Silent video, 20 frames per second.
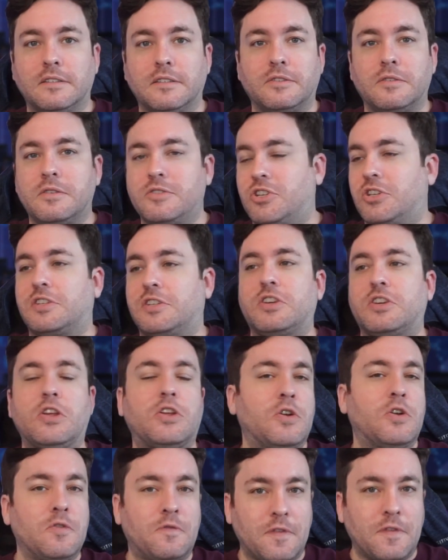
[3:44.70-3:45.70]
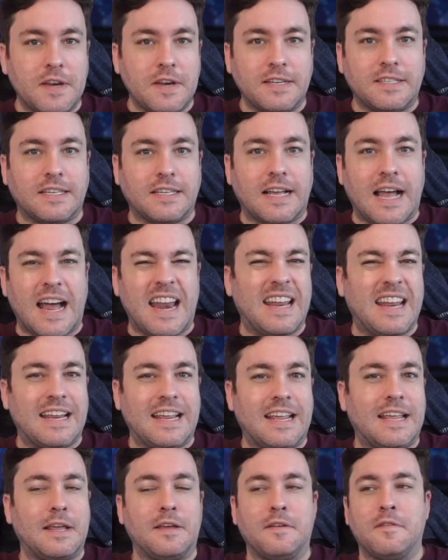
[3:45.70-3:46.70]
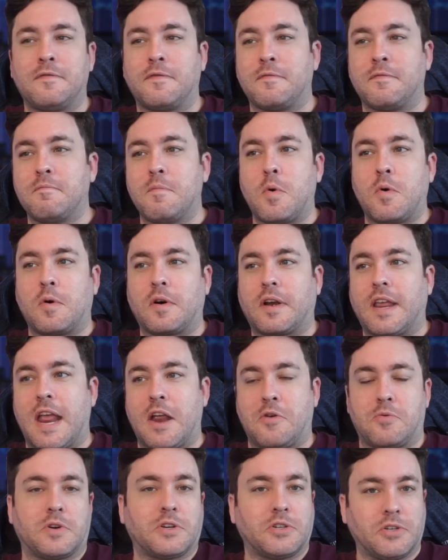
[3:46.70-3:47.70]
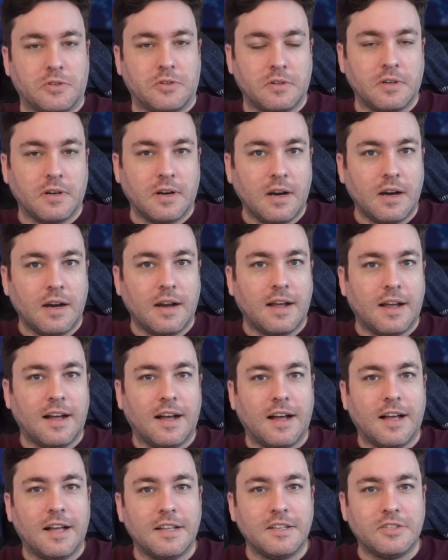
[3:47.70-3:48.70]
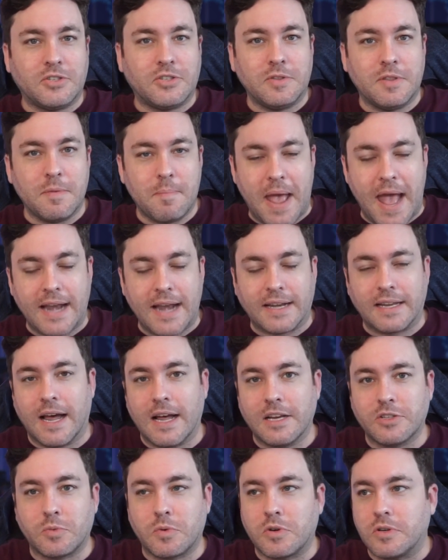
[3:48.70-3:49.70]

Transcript: just the goofiness to kind of give more character to the bad guys.